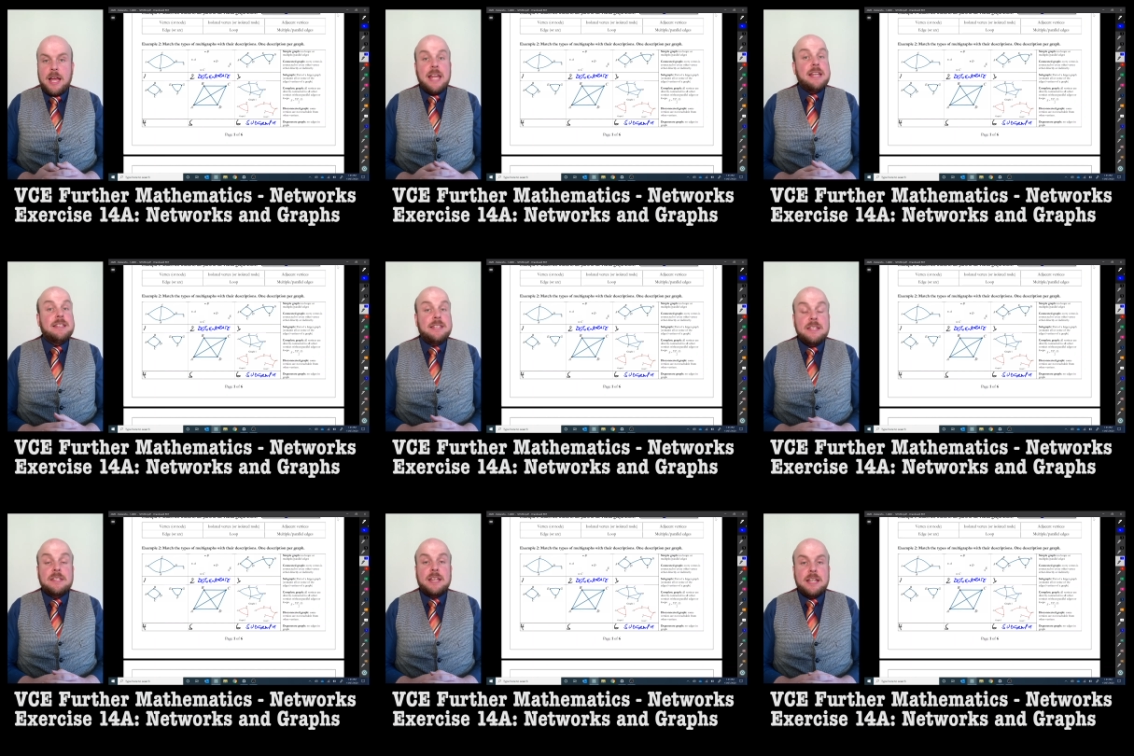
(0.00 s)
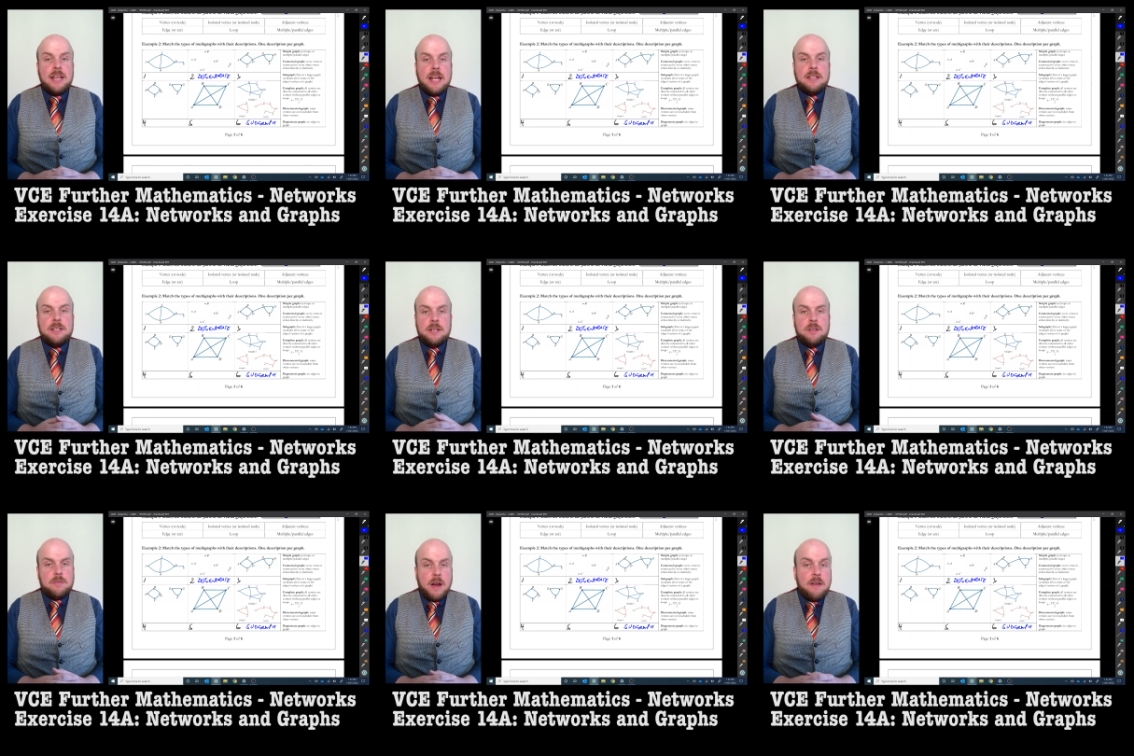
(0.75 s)
A
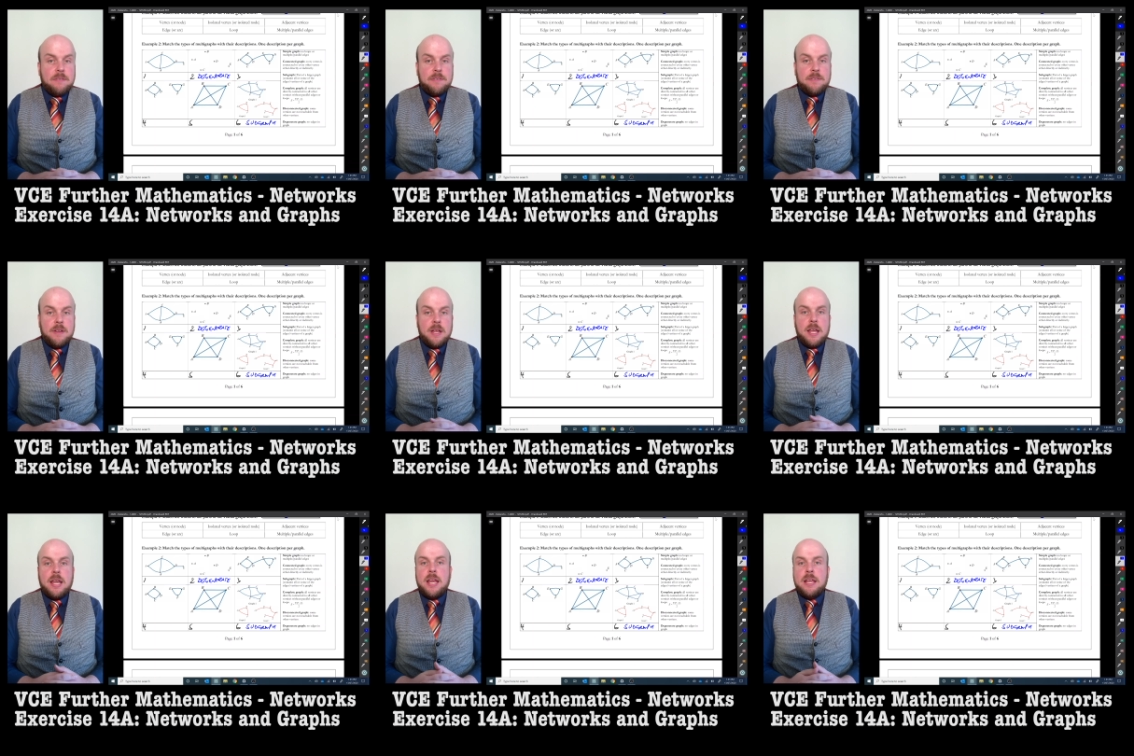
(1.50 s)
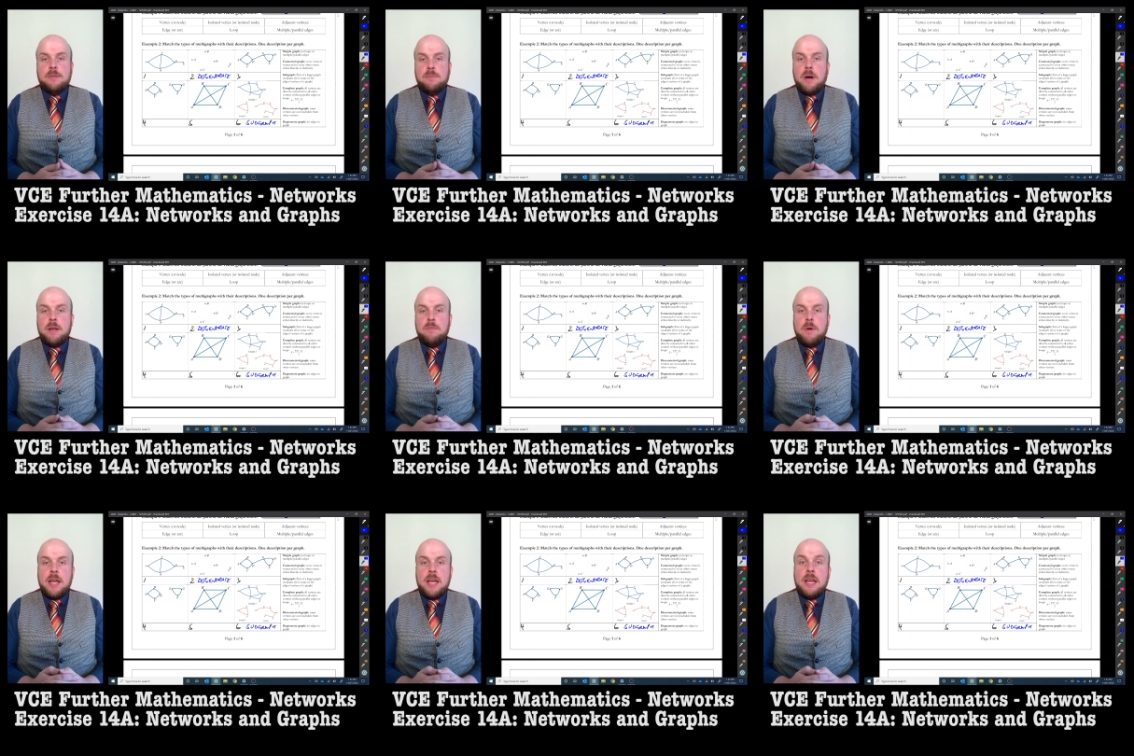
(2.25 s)
disconnected graph is one
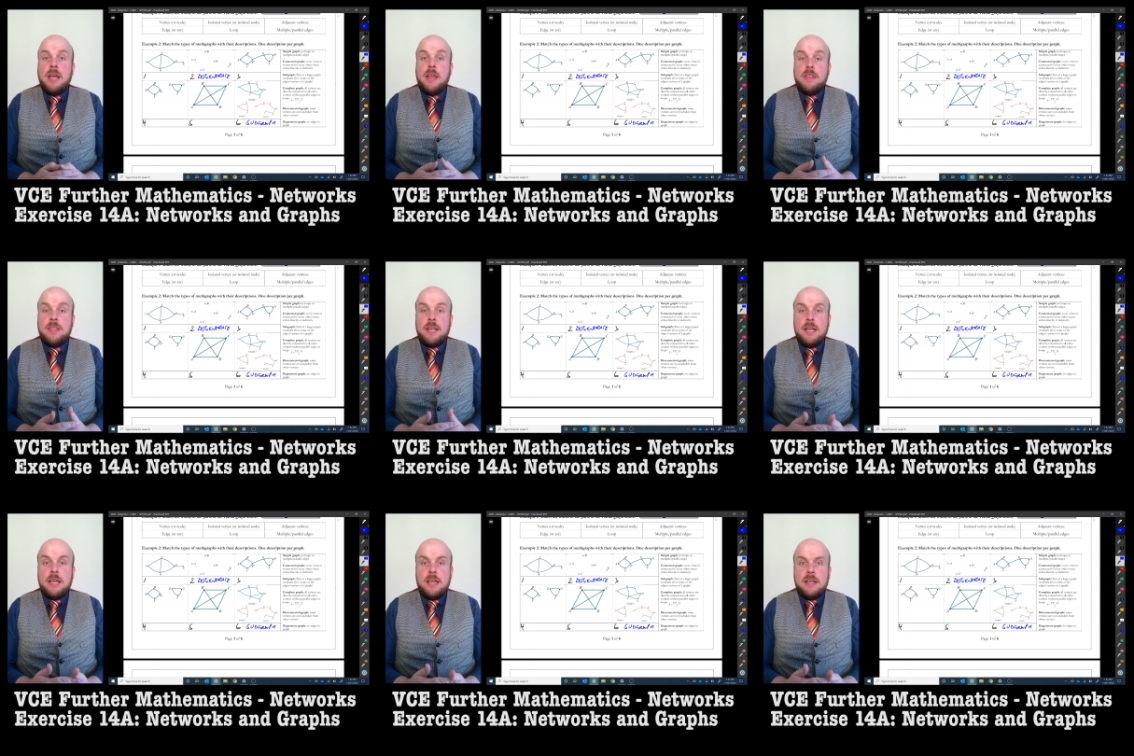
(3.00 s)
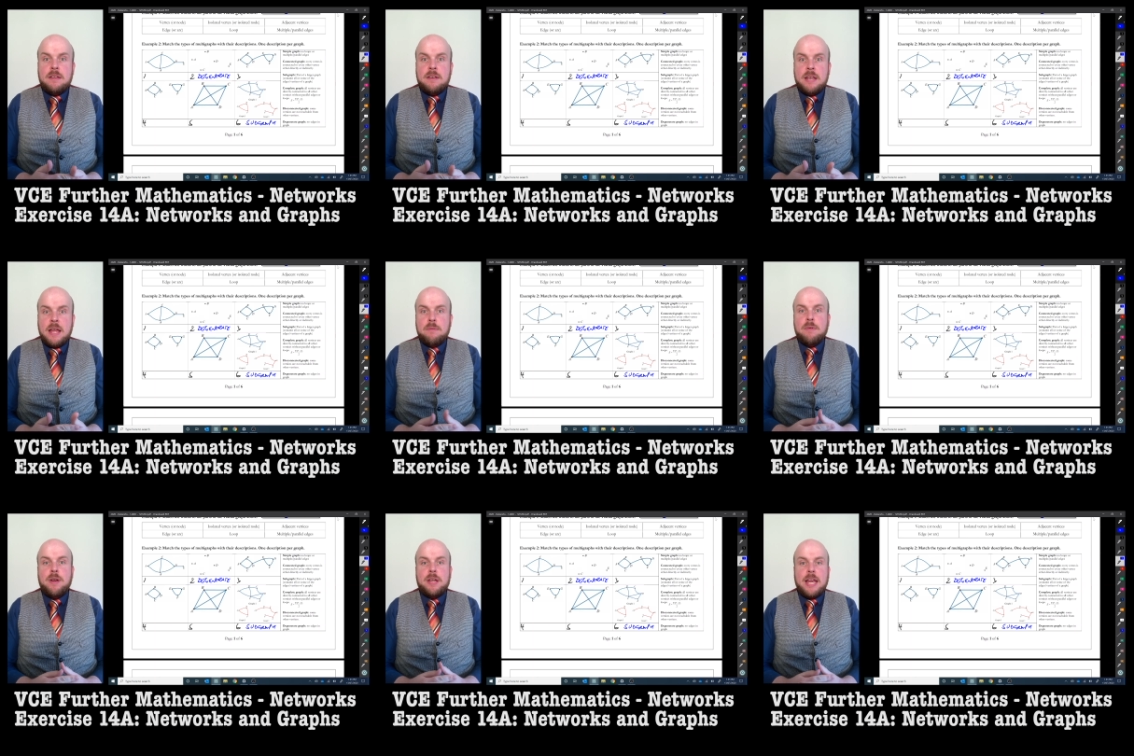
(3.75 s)
where the
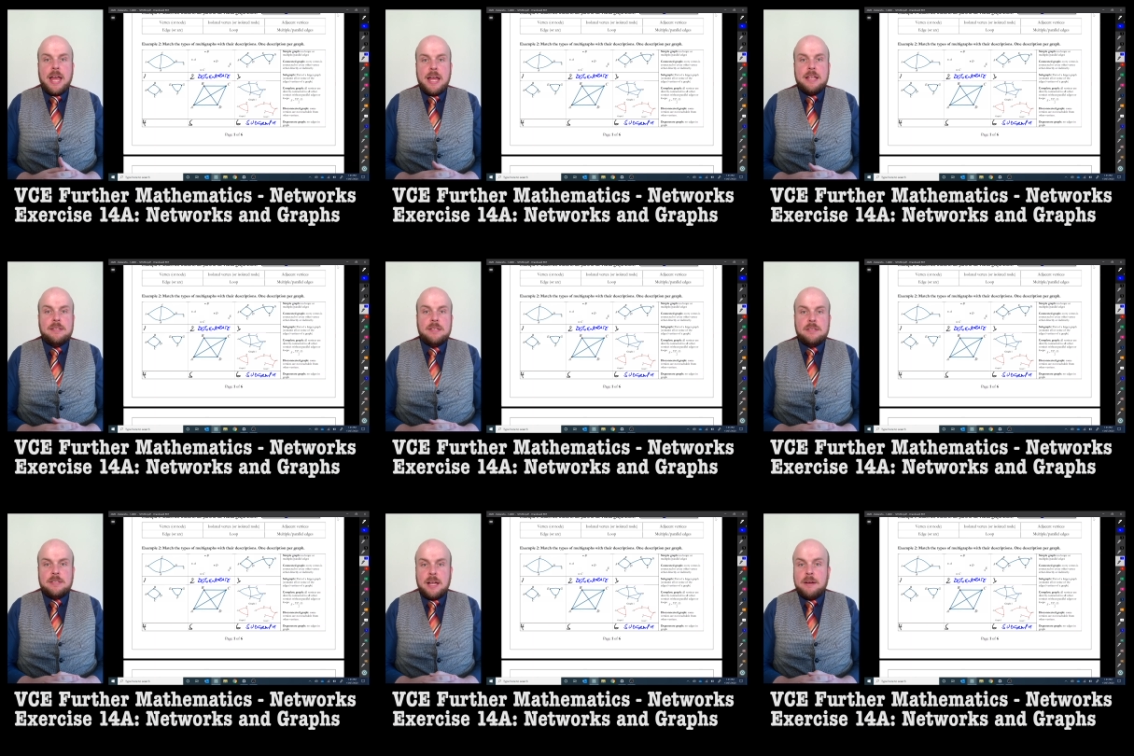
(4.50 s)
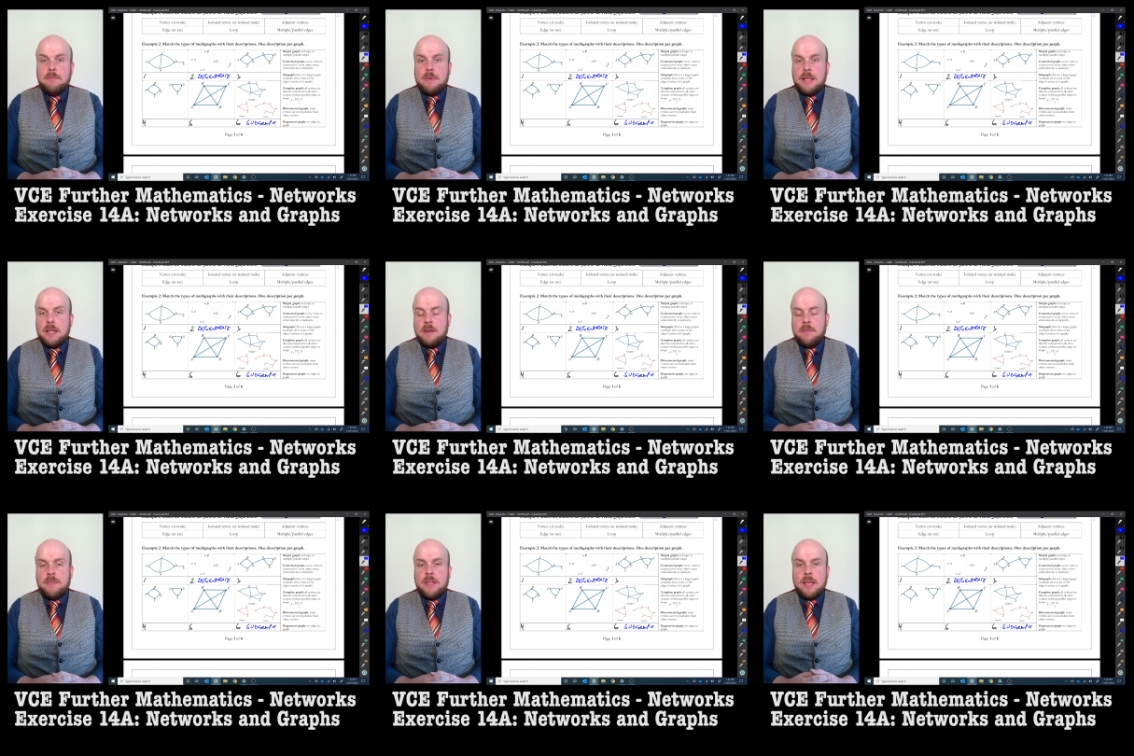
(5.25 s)
network has some
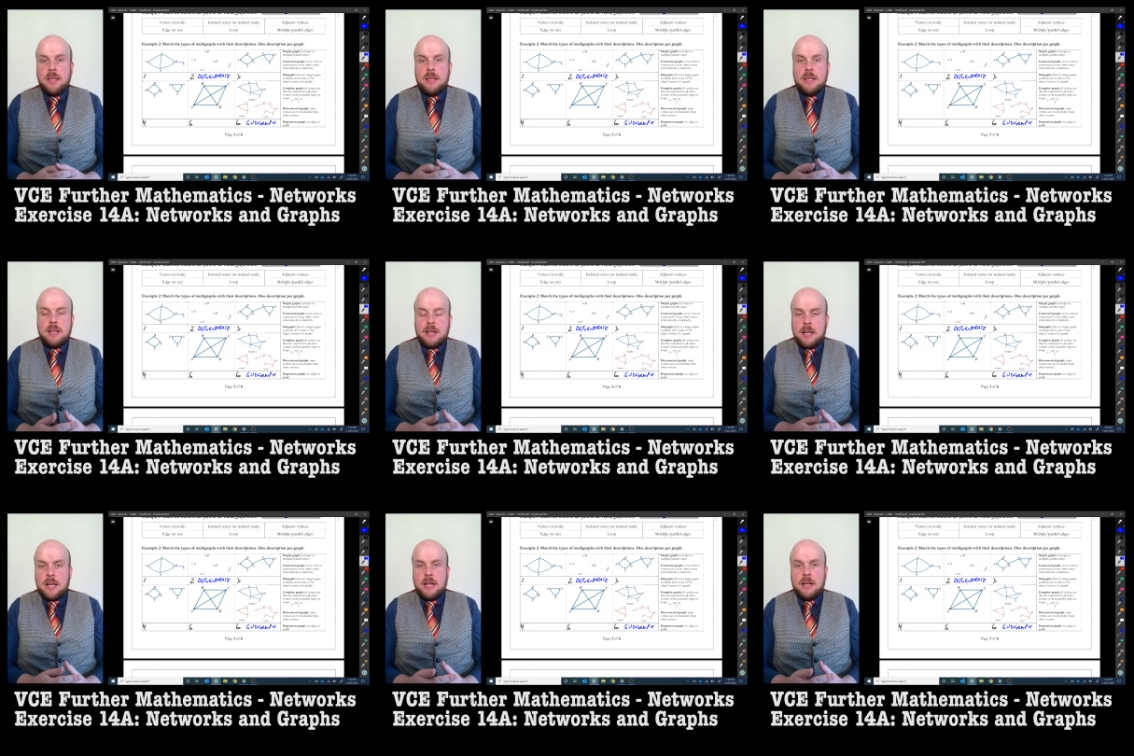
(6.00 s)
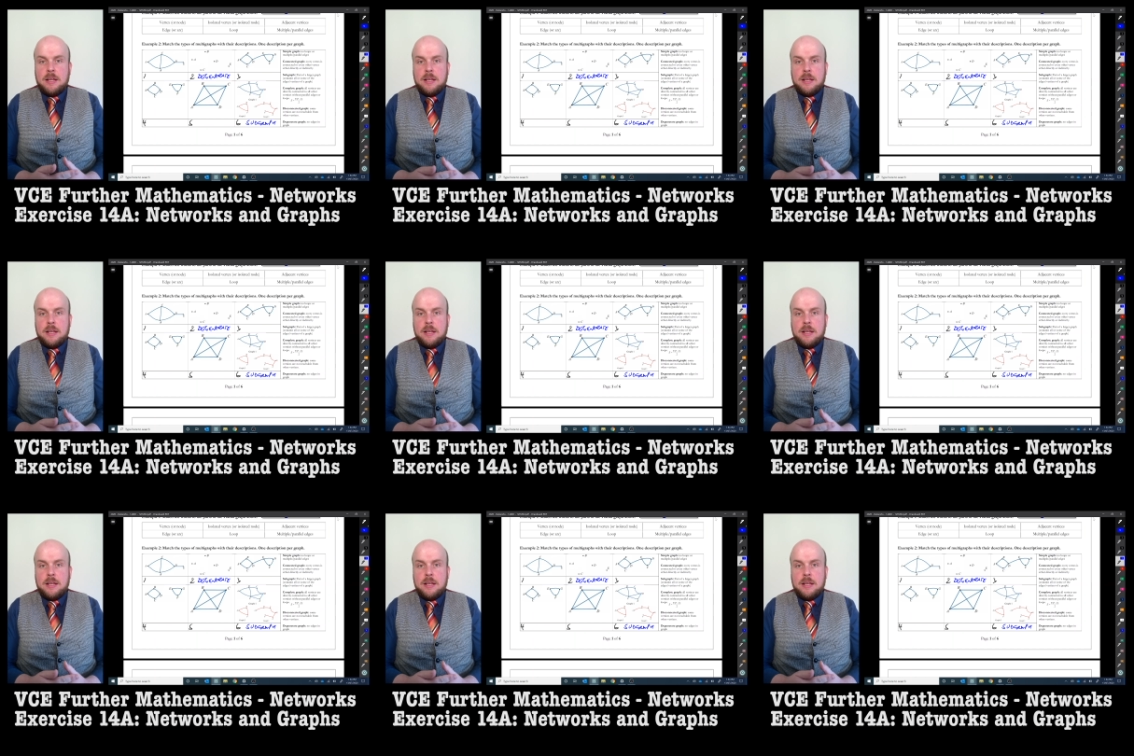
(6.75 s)
of the uh,